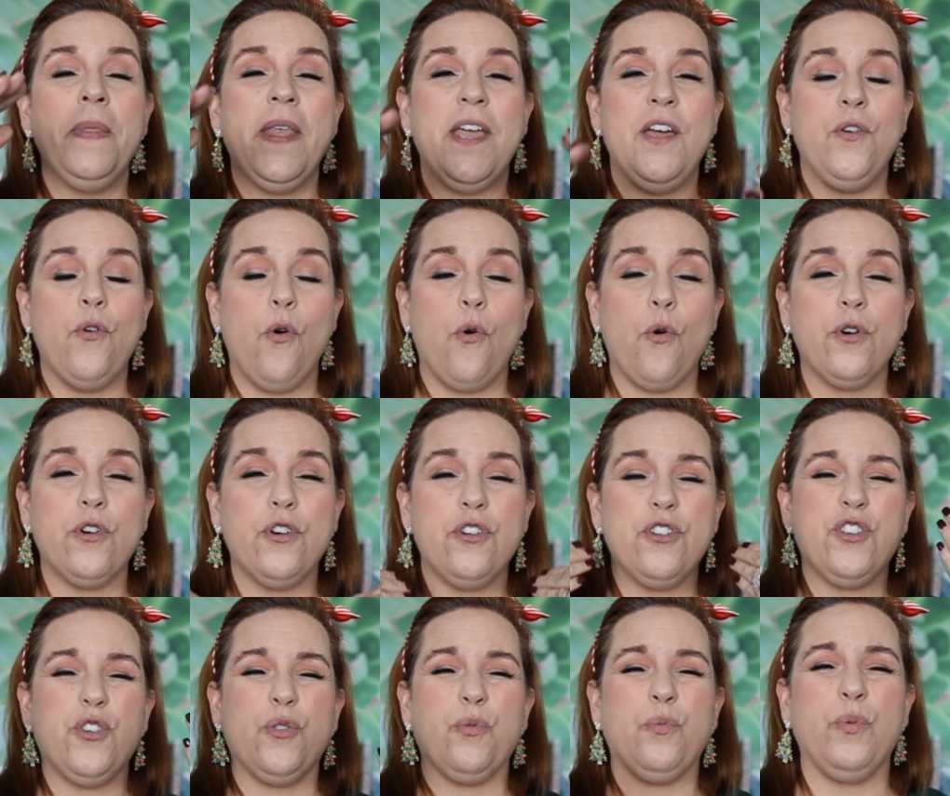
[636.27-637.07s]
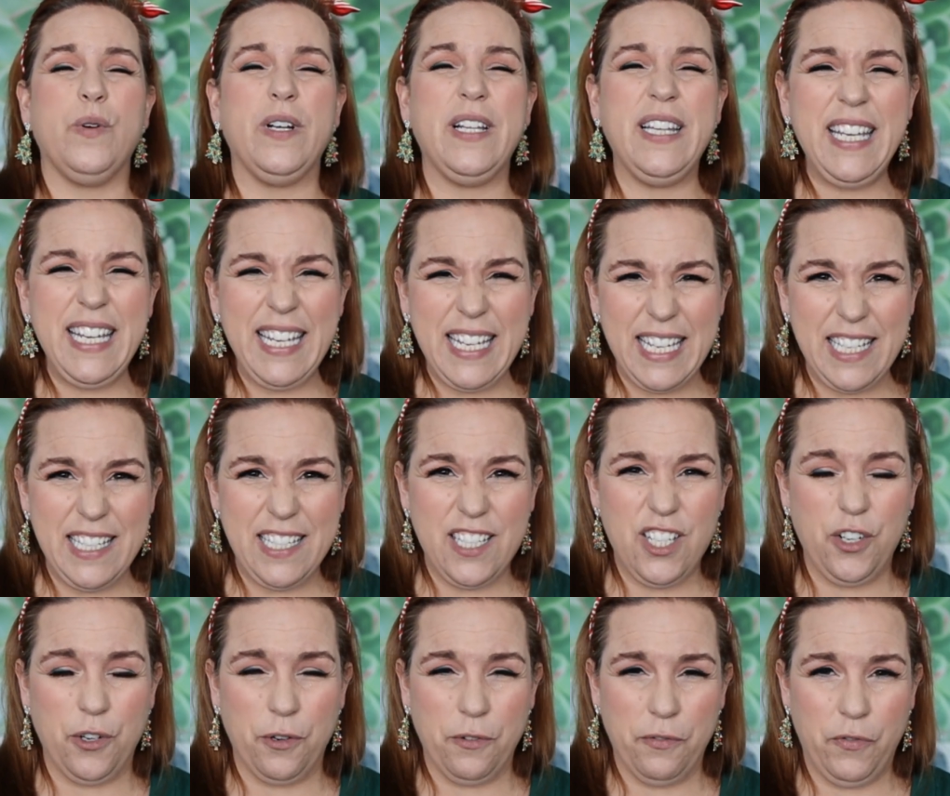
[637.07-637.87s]
in order to really get
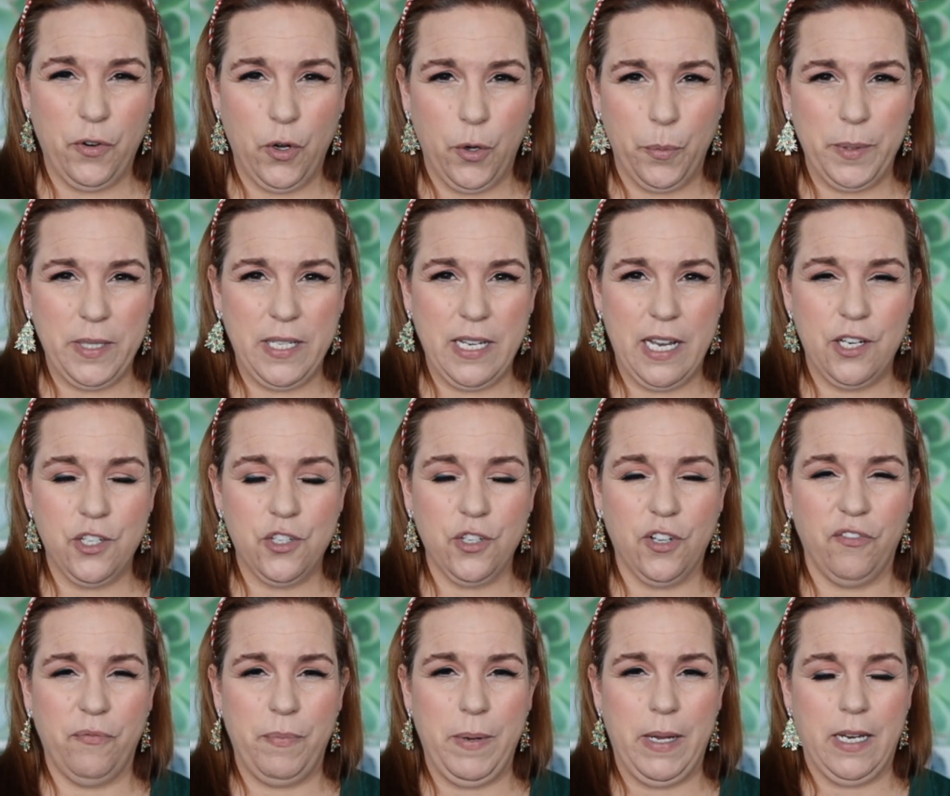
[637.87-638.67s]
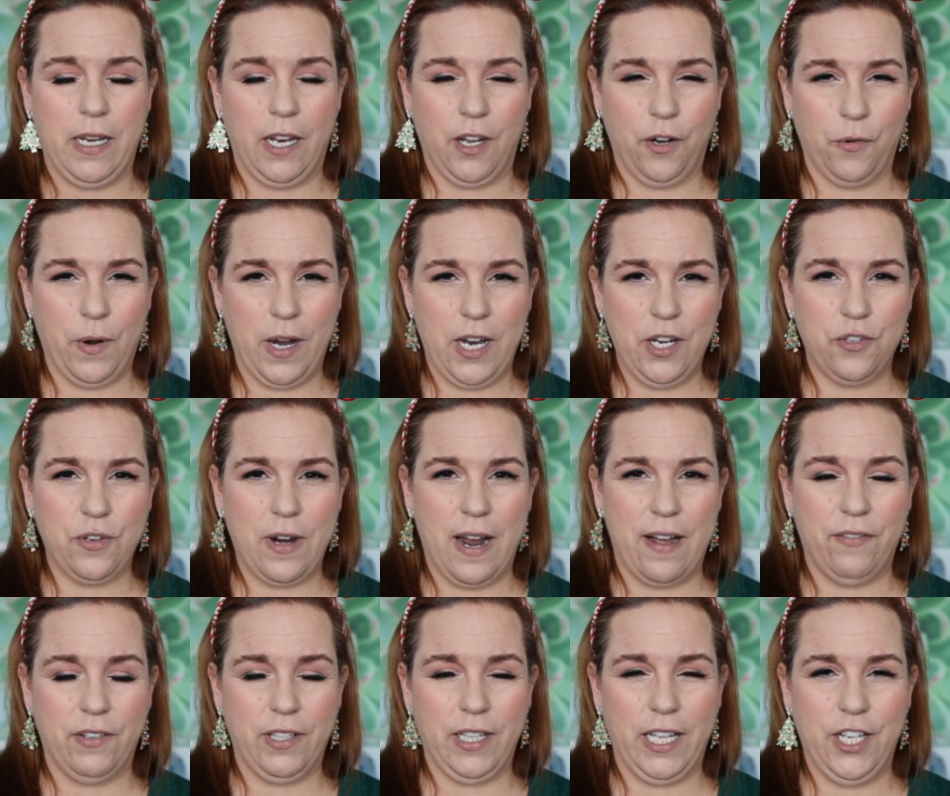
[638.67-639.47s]
to your full potential of being a great
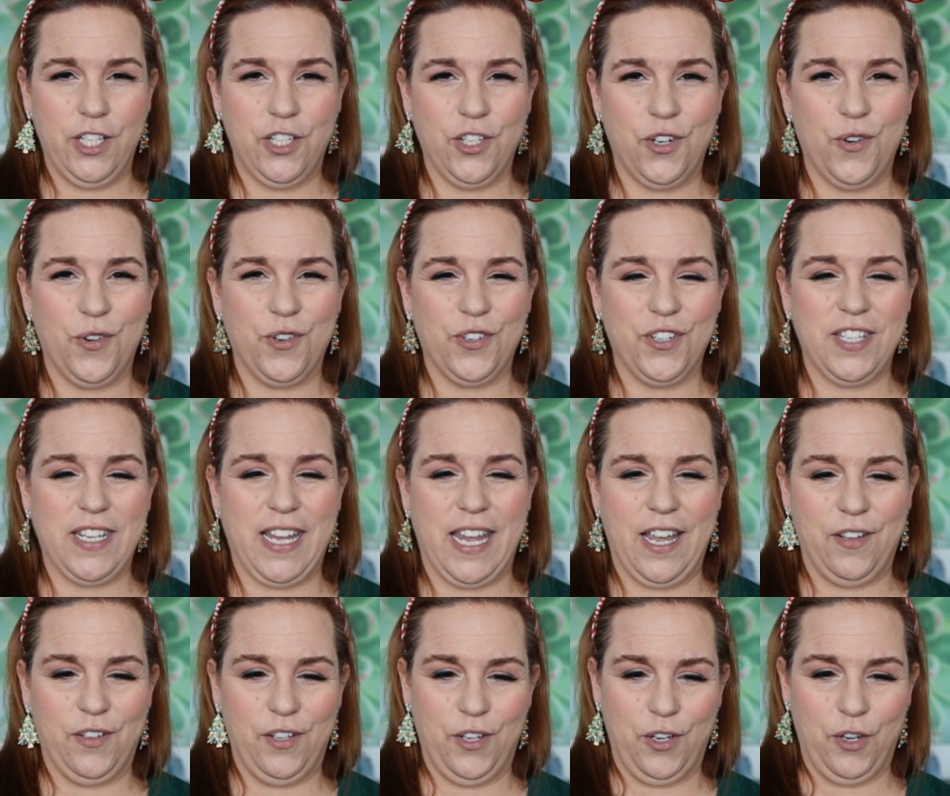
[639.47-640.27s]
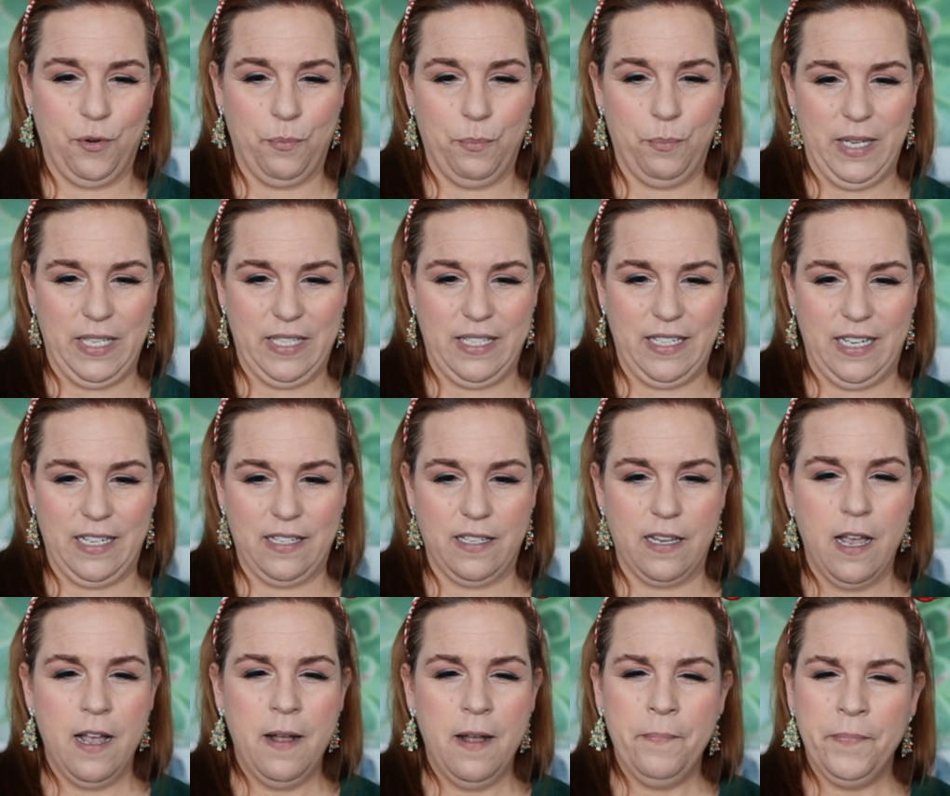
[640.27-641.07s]
travel agent or scaling your
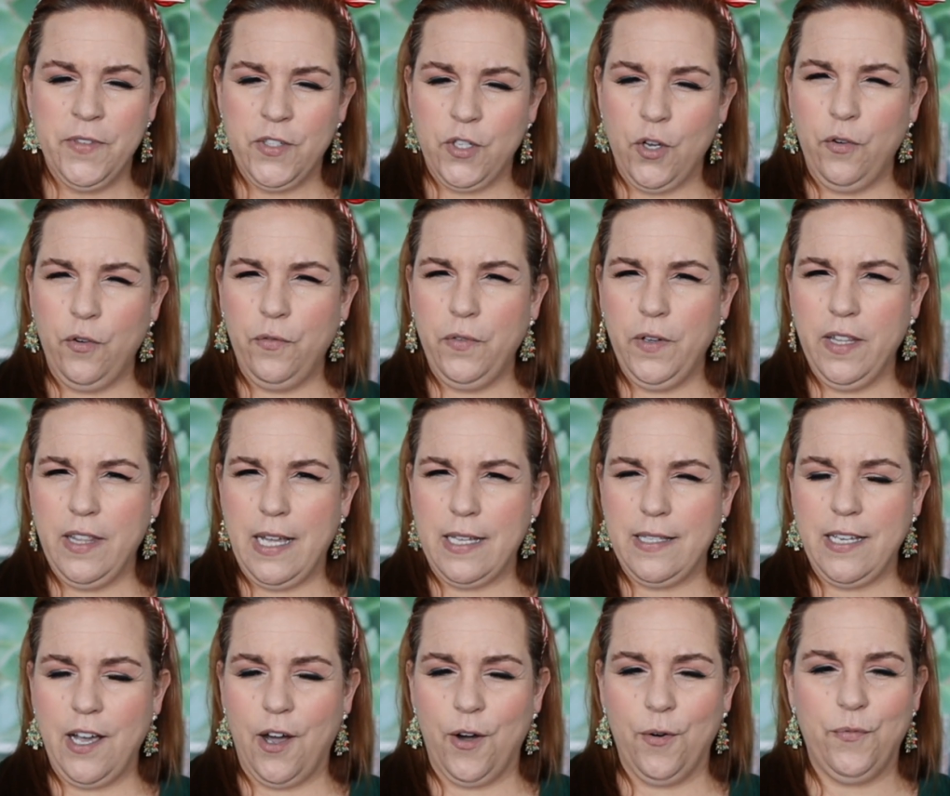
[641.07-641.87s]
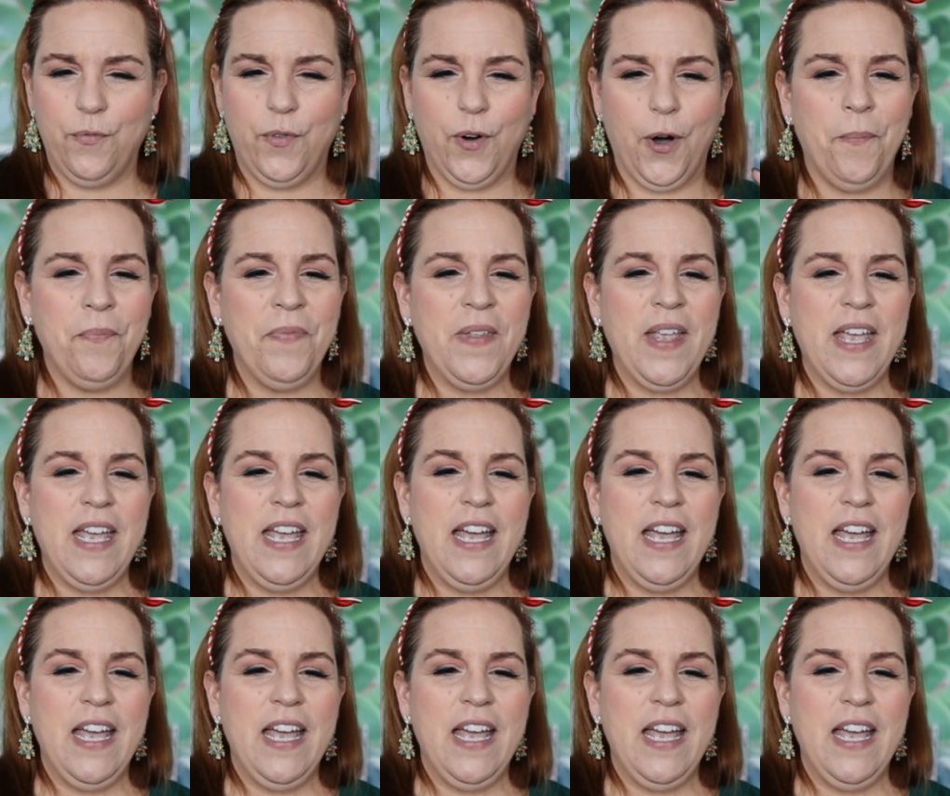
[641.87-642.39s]
business. So hopefully that's helpful.